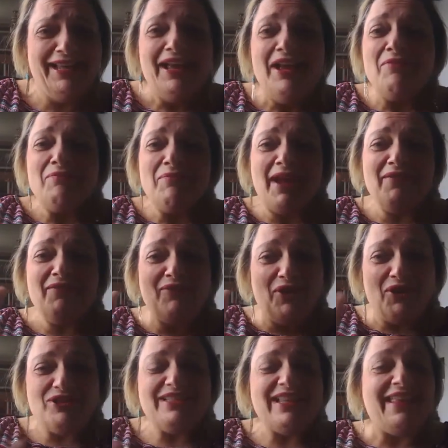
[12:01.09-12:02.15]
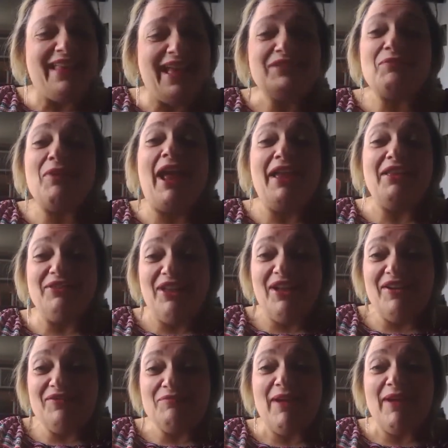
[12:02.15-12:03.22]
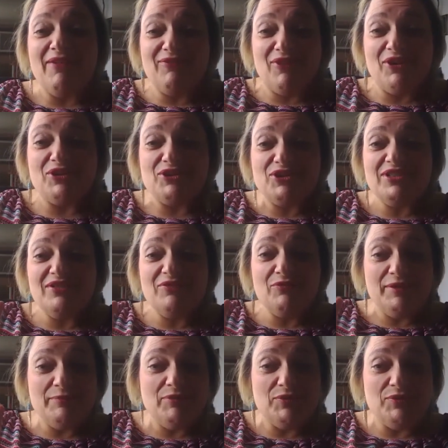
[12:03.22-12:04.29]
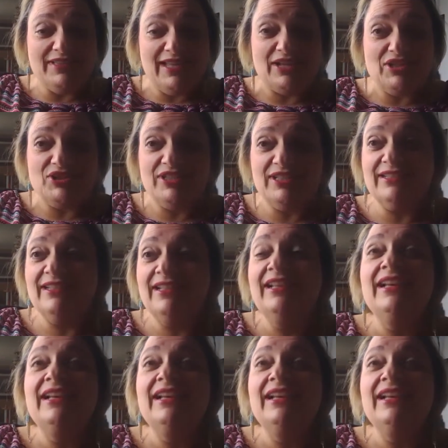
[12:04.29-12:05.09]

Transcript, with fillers: my first. and that's why I love my first reboot session.